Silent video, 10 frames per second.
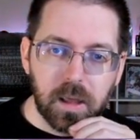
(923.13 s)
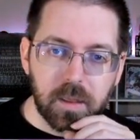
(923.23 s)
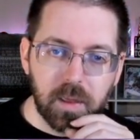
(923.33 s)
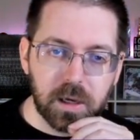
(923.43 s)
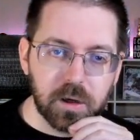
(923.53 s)

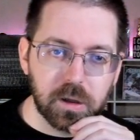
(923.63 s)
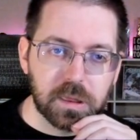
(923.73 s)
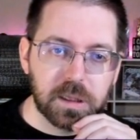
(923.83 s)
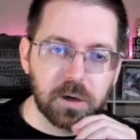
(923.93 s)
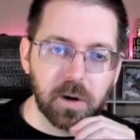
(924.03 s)
That could
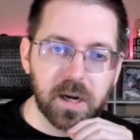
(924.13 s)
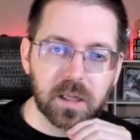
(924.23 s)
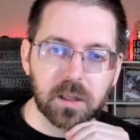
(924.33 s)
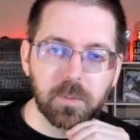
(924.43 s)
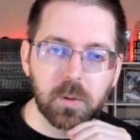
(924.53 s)

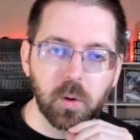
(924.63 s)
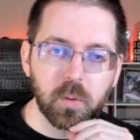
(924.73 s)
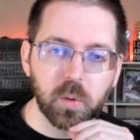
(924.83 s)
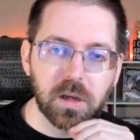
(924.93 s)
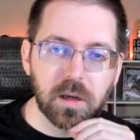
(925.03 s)
theoretically be one
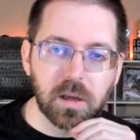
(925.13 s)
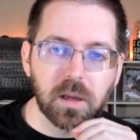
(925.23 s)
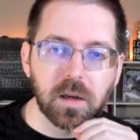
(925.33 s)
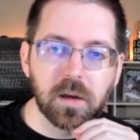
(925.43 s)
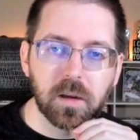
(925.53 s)
we
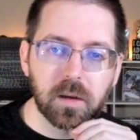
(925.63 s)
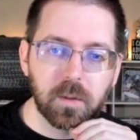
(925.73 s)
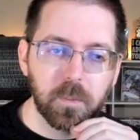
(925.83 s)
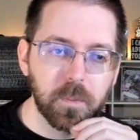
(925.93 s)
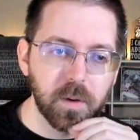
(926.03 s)
need,
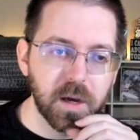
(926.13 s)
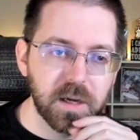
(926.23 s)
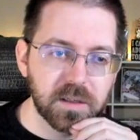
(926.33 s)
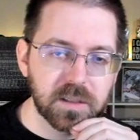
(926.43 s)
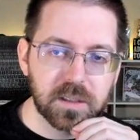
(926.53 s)

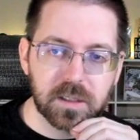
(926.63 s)
but...